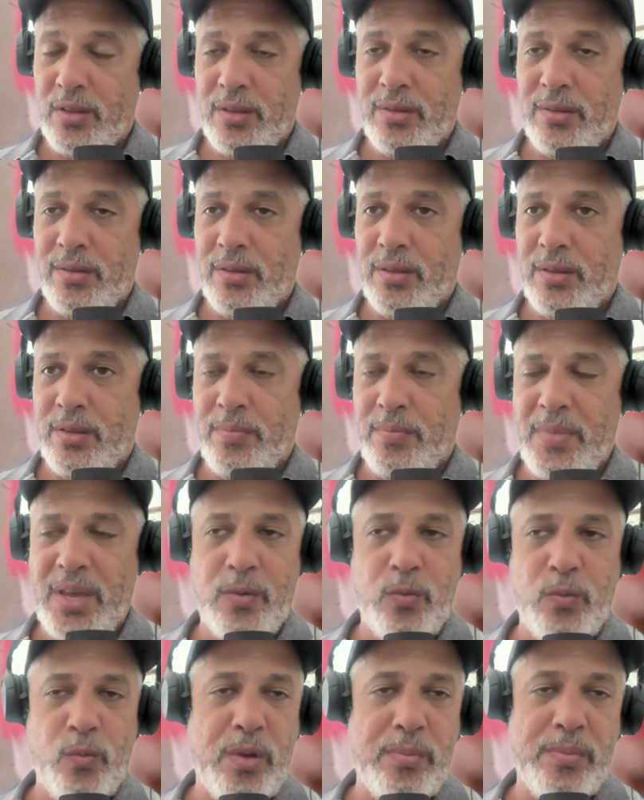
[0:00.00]
the
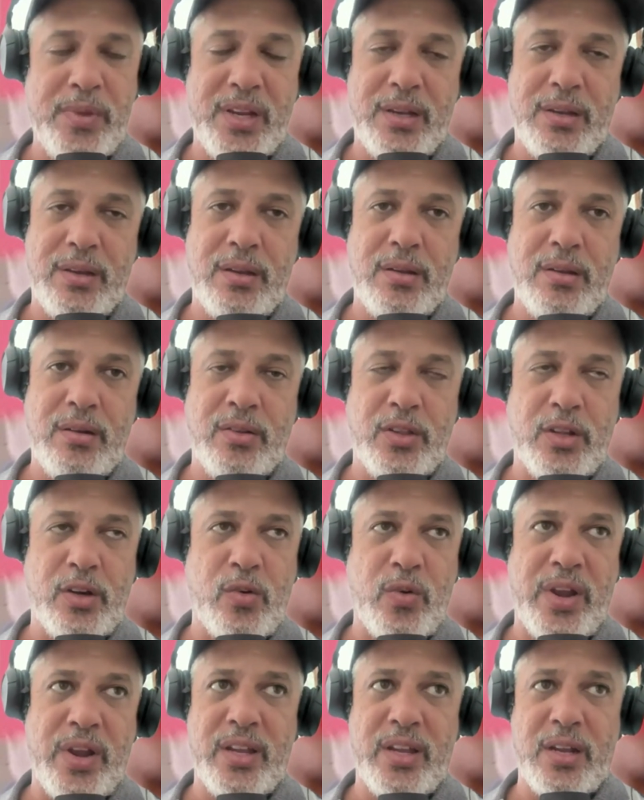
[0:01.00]
men and women on the
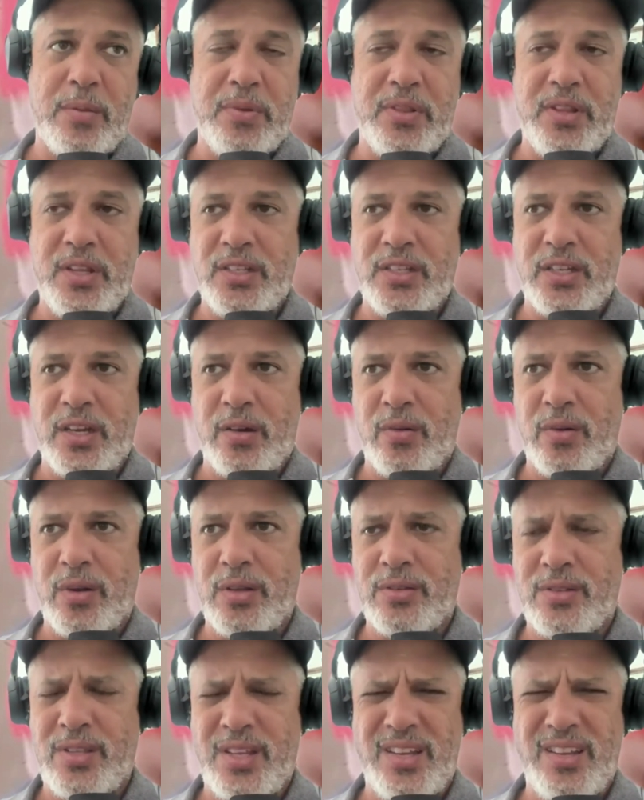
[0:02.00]
ground up in these
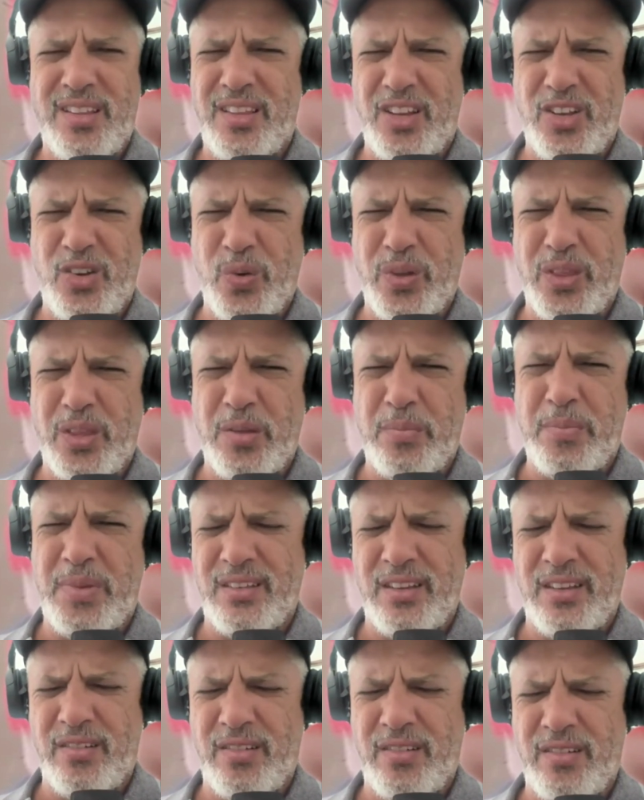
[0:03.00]
areas, they're doing the
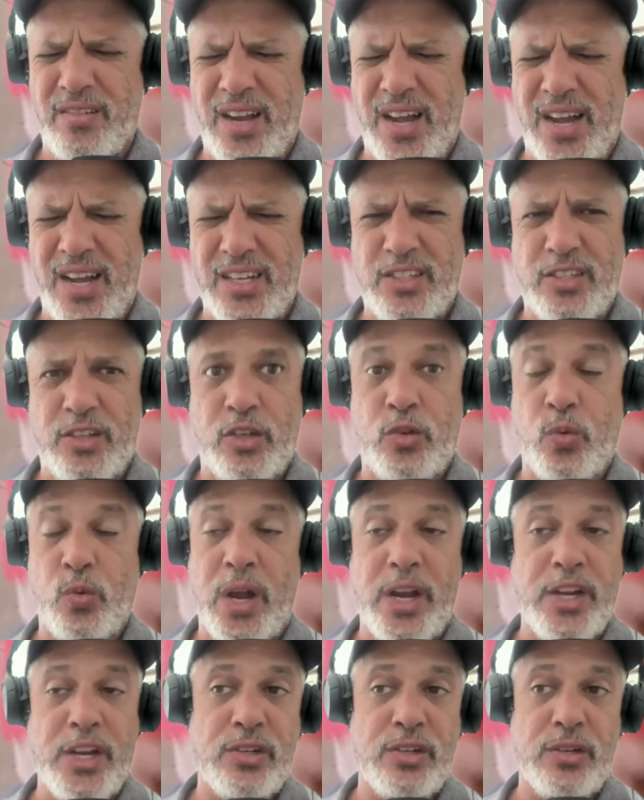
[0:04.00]
best and they're in hard
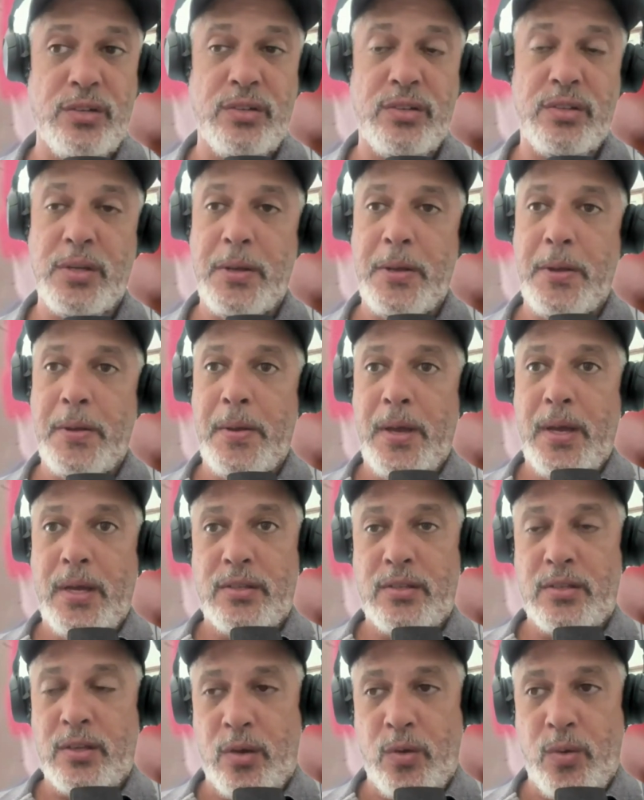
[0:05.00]
situations.
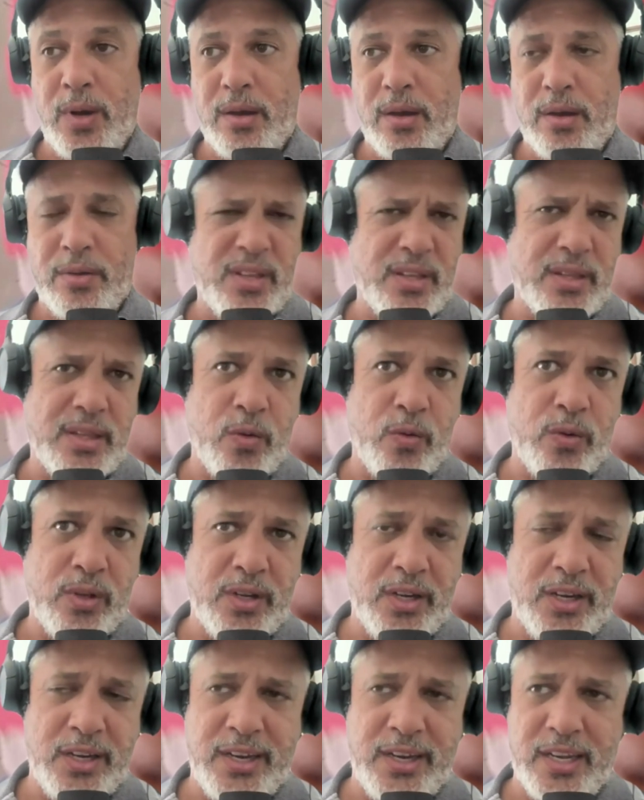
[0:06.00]
So I think they
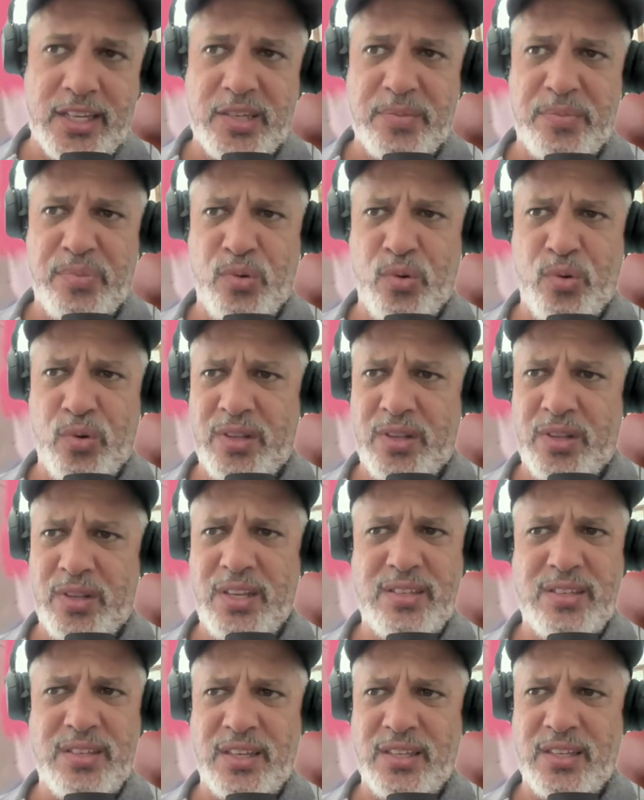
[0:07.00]
really need our support. And
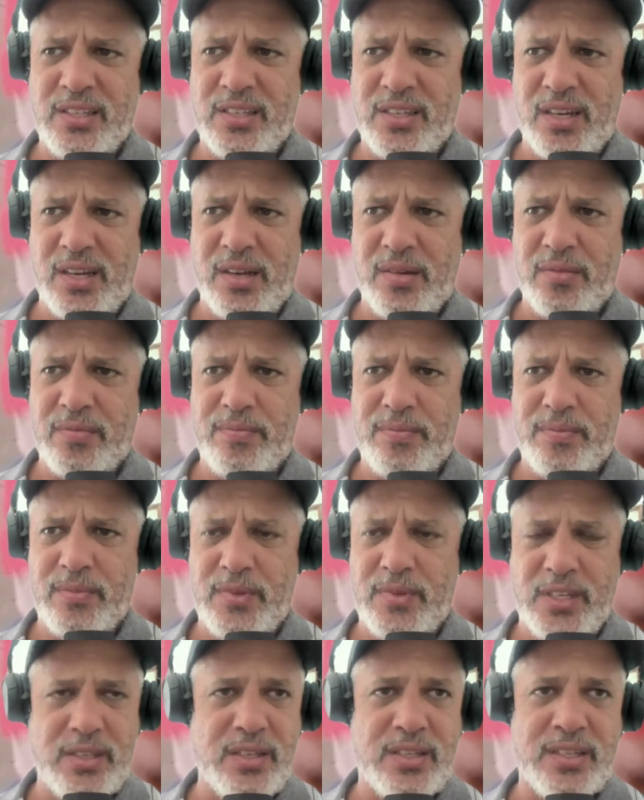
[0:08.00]
these are
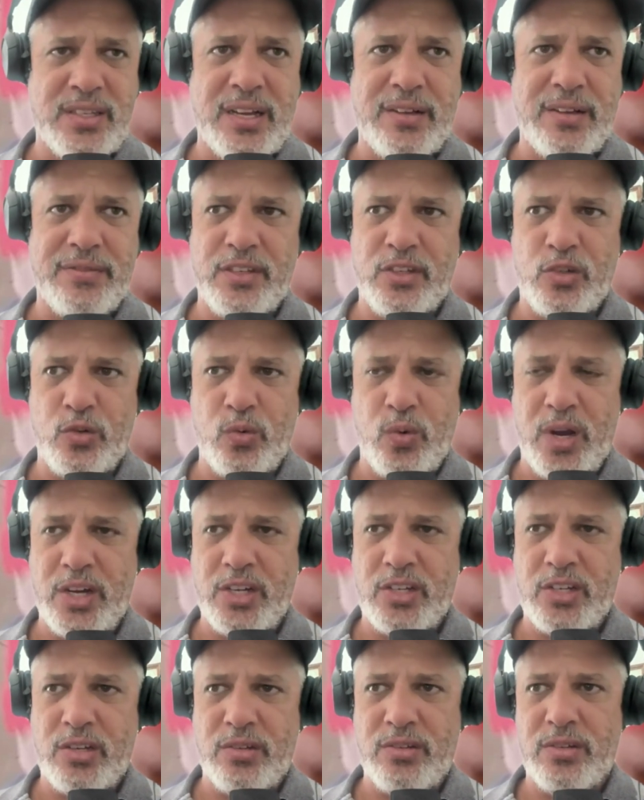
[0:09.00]
tough
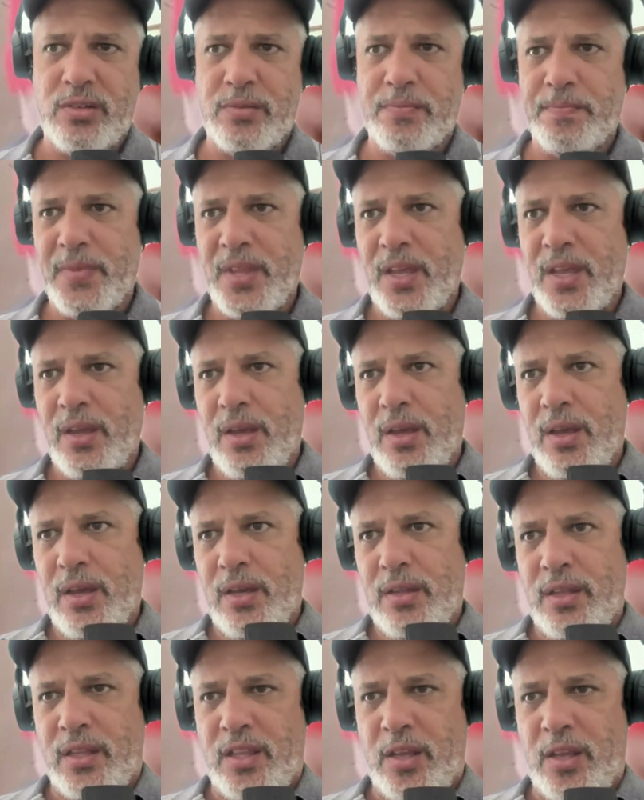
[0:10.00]
situations
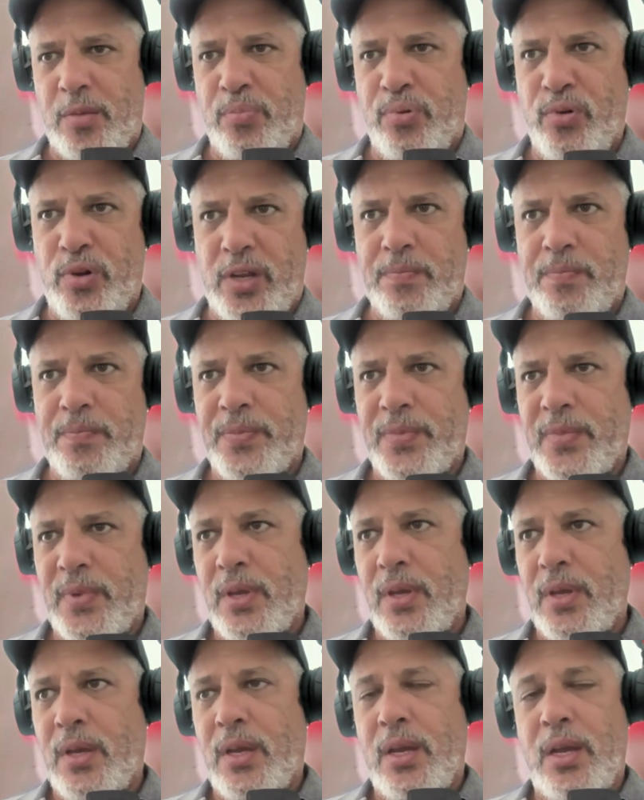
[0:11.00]
that they're put in.
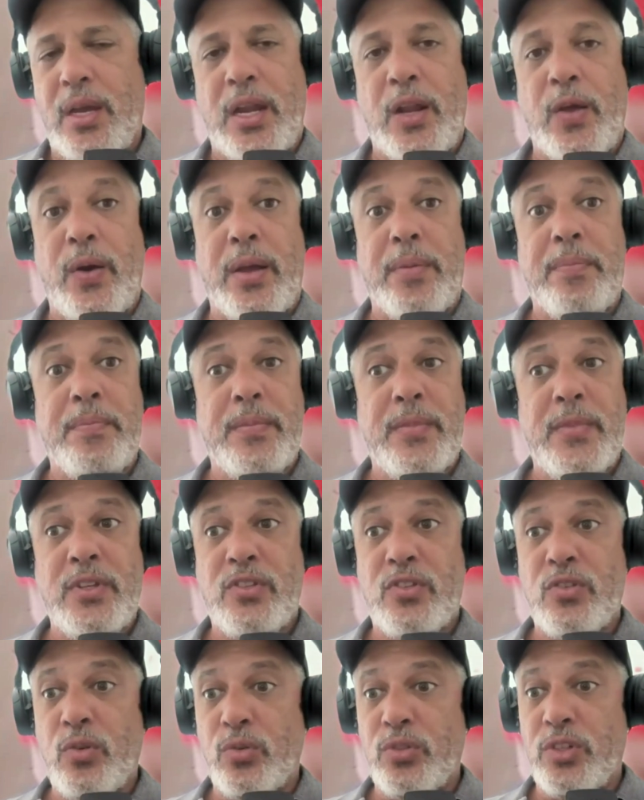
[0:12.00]
Anyway,
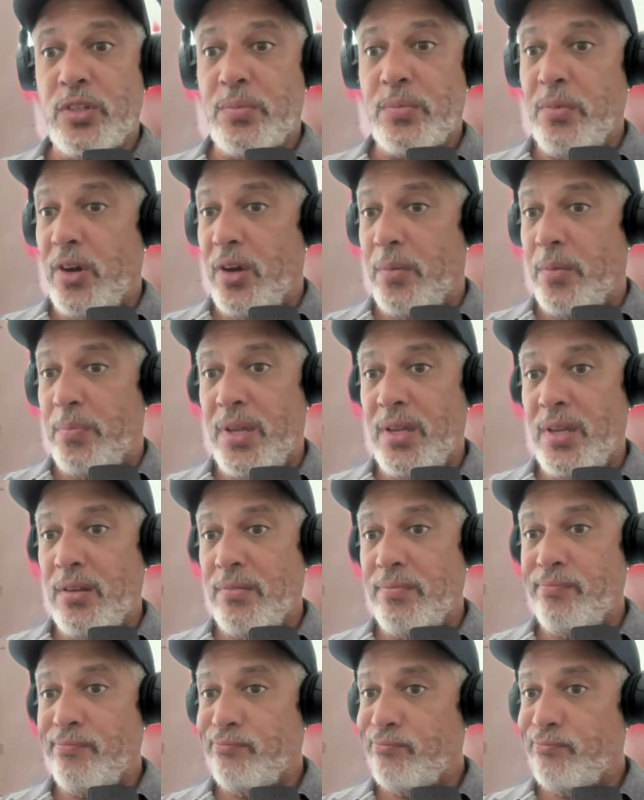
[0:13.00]
this is all just my opinion.